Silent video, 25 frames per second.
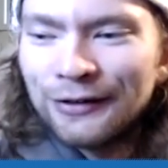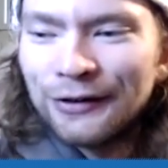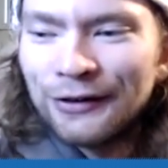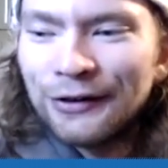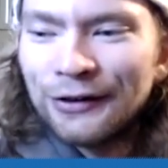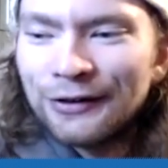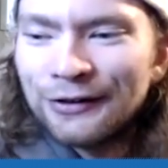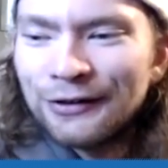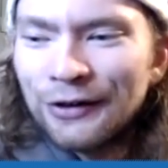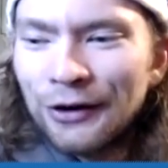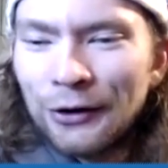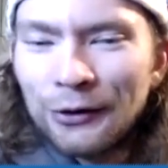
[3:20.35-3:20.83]

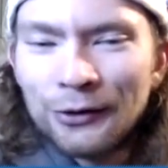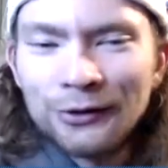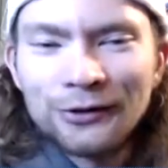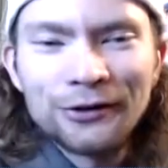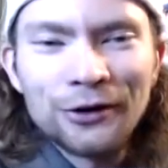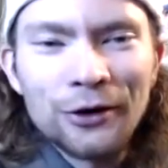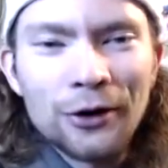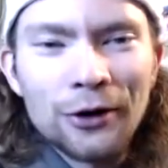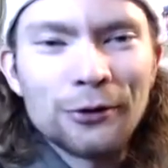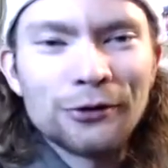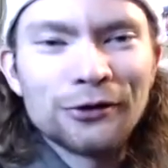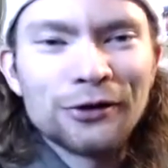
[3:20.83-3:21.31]
There's always
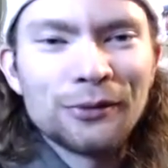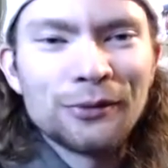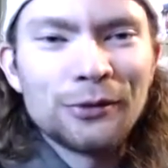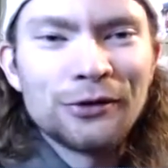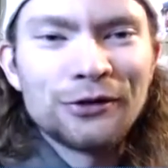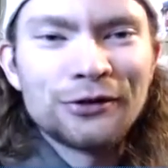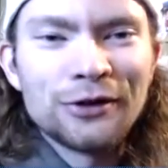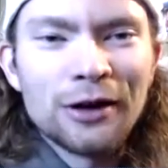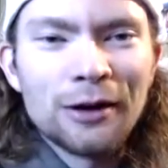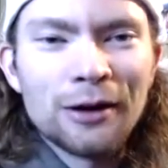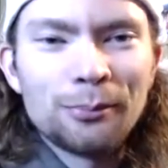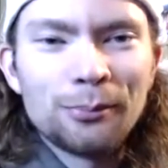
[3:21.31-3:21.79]
going to be
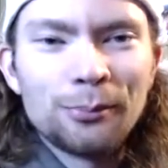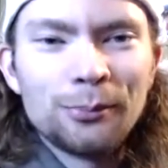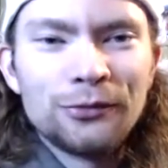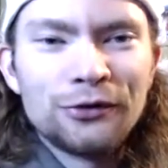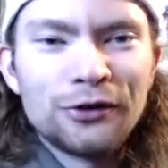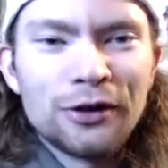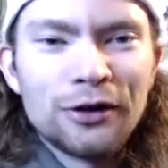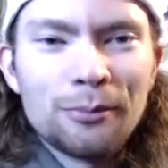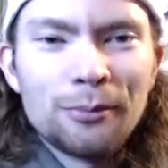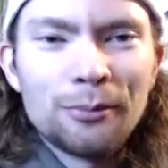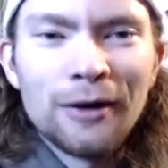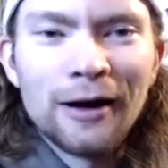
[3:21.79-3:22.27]

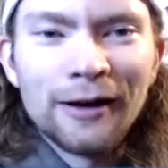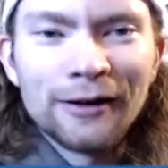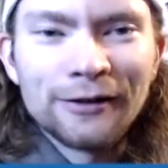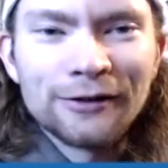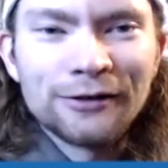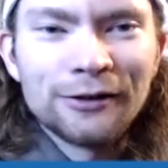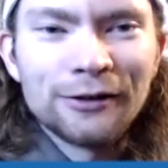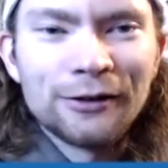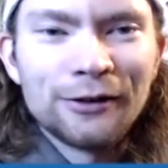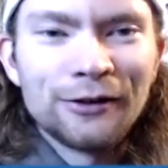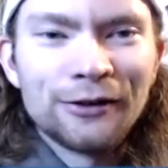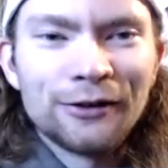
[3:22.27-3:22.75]

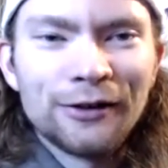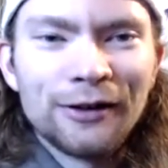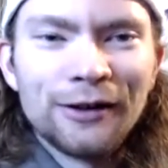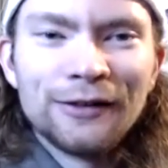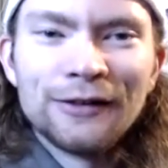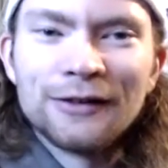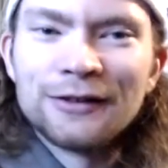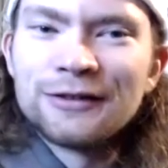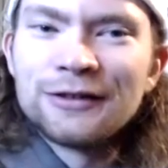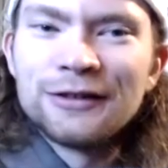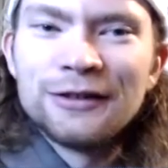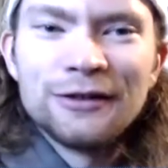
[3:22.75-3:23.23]
setbacks
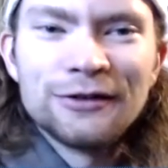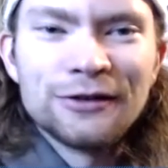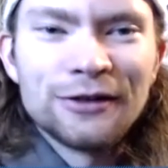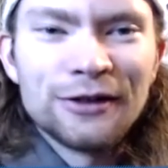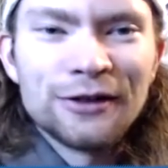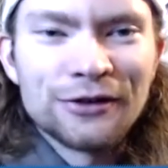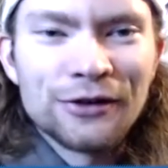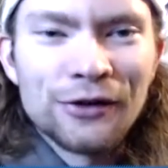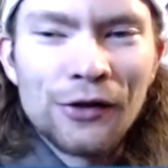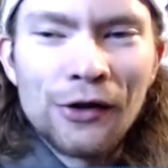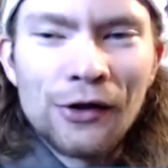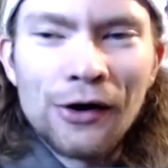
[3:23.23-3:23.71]
in the season.
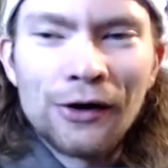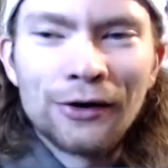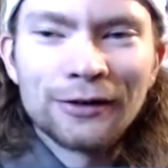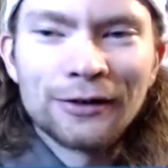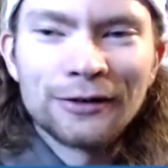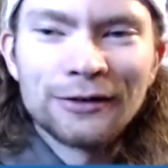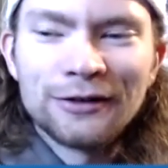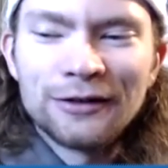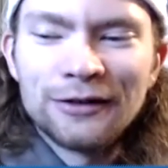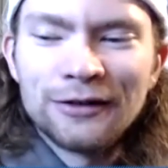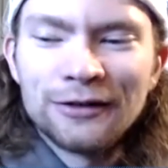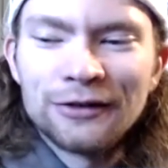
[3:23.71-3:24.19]
It's a
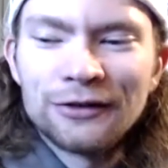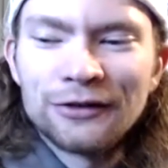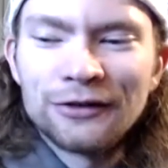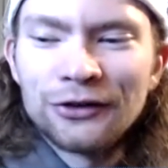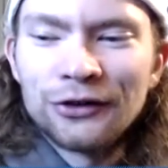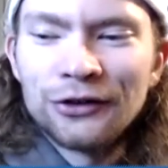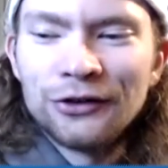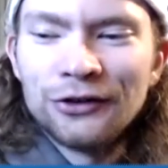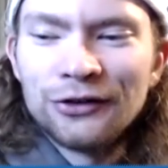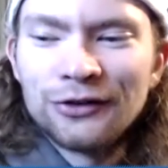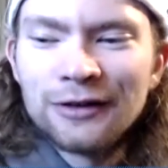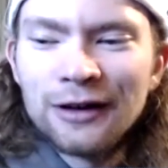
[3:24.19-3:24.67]
long season,
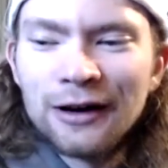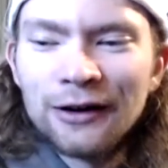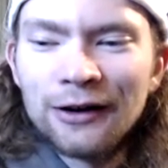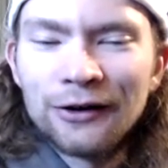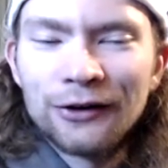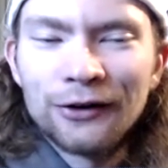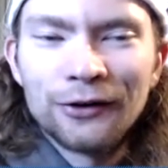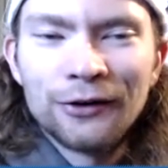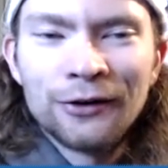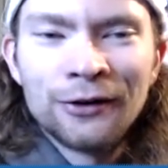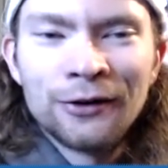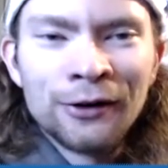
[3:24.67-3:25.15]
so you just
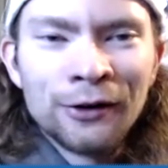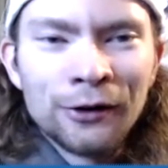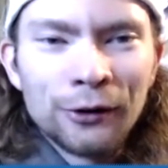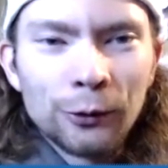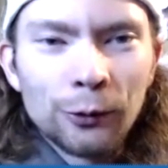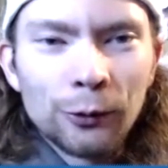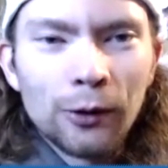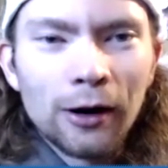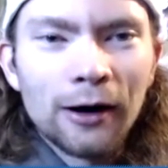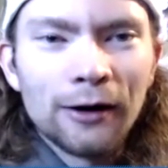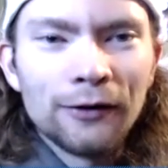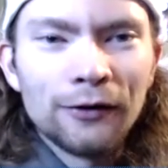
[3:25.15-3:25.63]
gotta
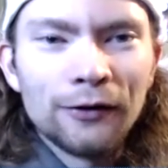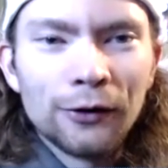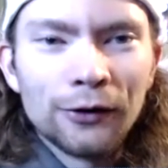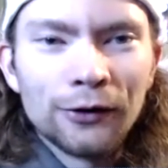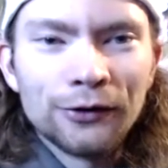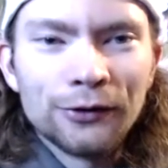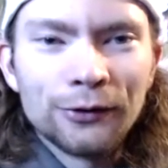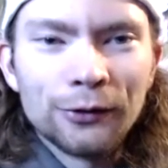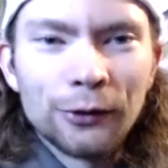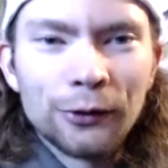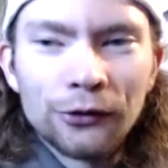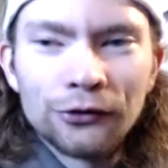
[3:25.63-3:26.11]
ride
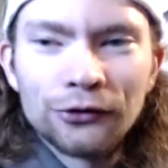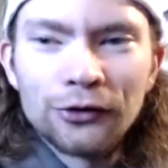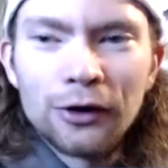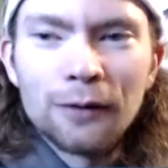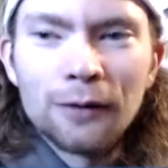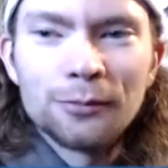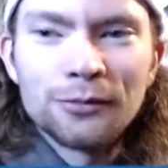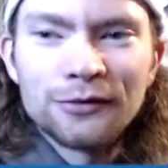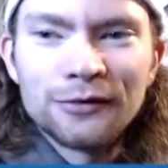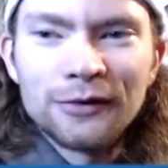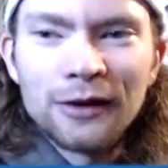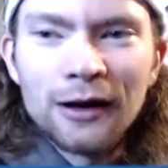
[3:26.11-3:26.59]
those
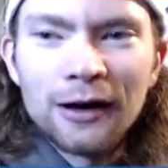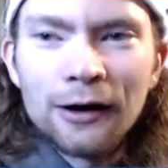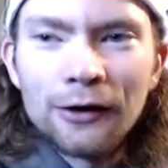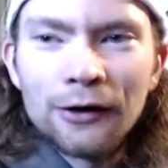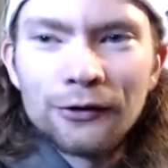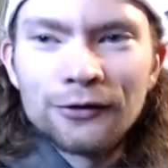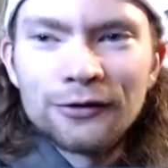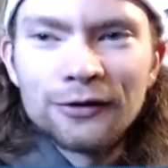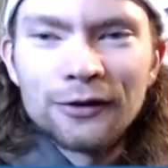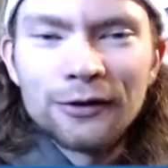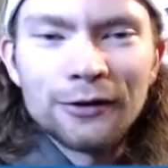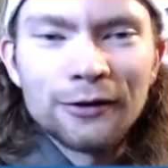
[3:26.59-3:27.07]
ups and
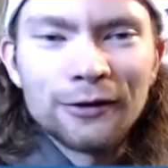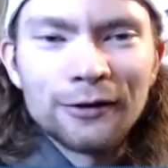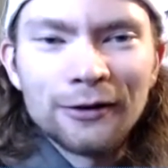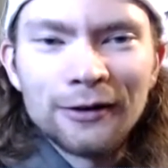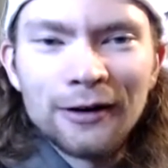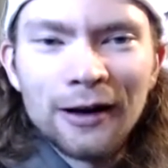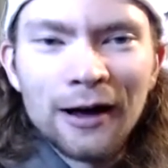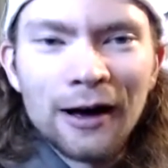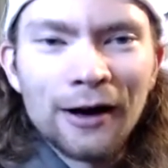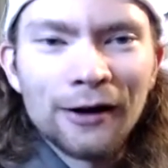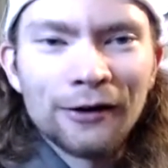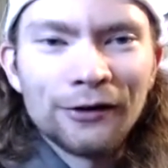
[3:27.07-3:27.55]
downs and
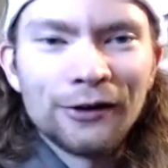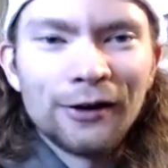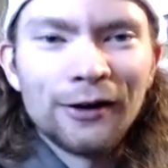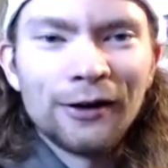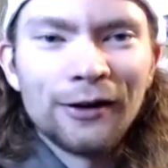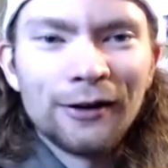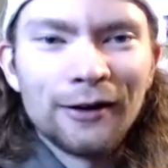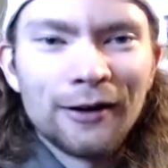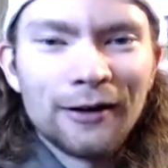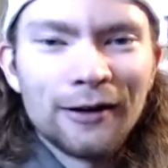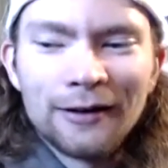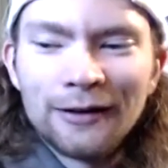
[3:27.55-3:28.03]
not
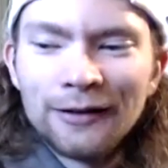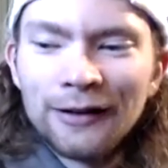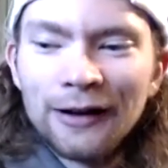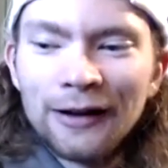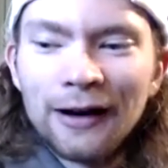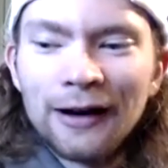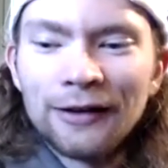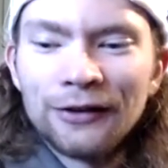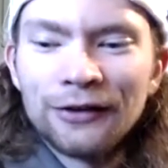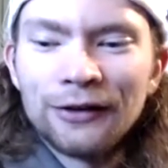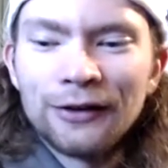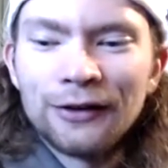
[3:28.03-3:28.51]
let
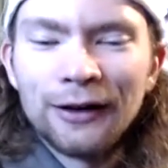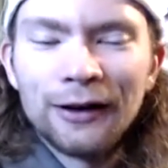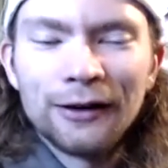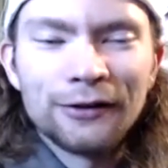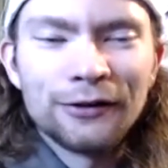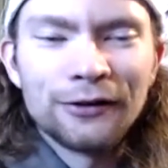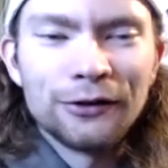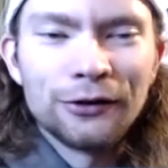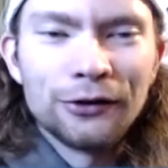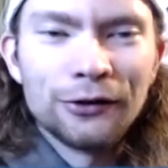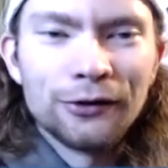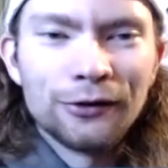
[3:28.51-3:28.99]
anything
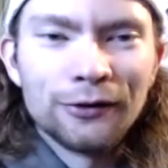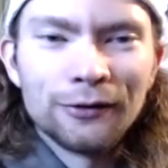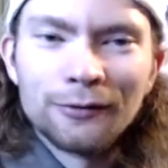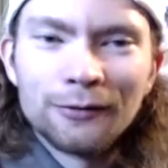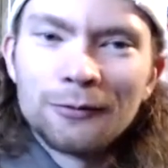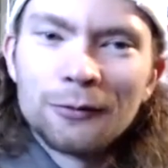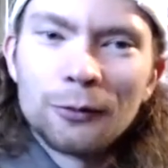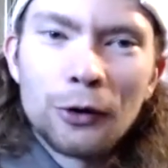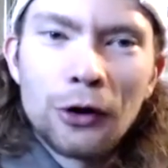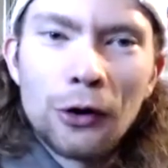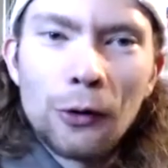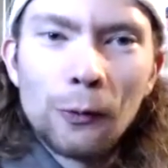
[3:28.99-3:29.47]
get to you, and
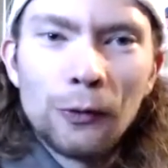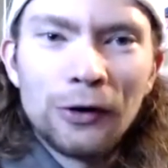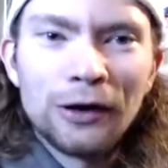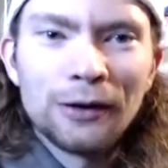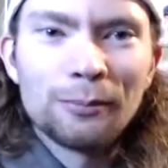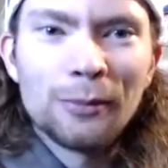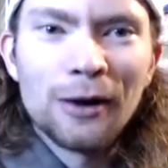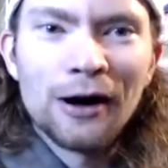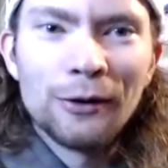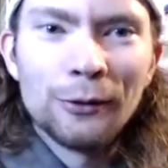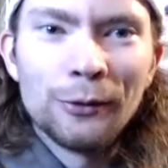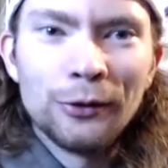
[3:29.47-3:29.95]
go
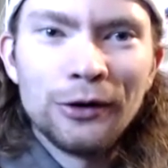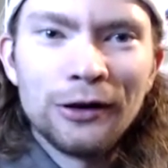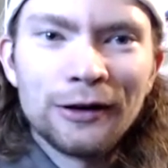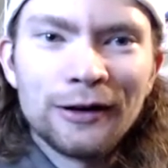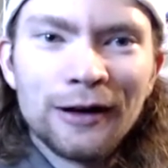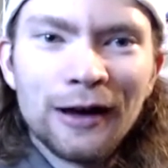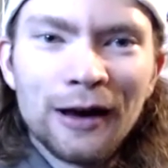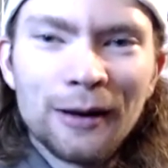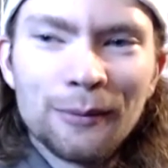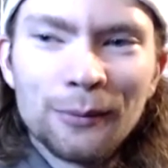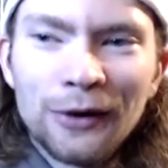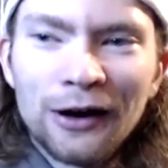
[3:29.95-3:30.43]
week by week,
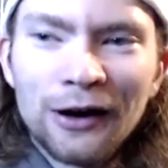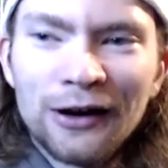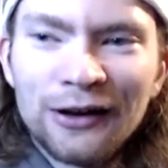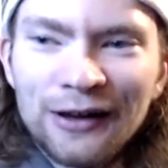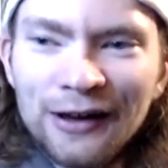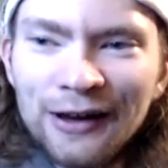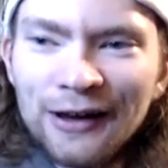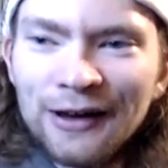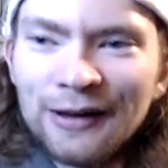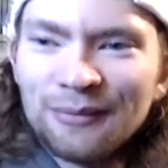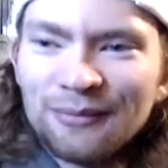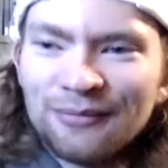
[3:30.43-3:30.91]
game by
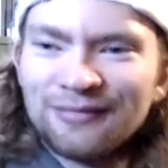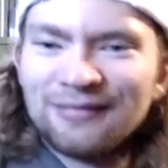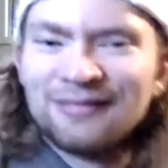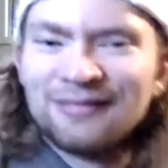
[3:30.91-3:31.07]
game.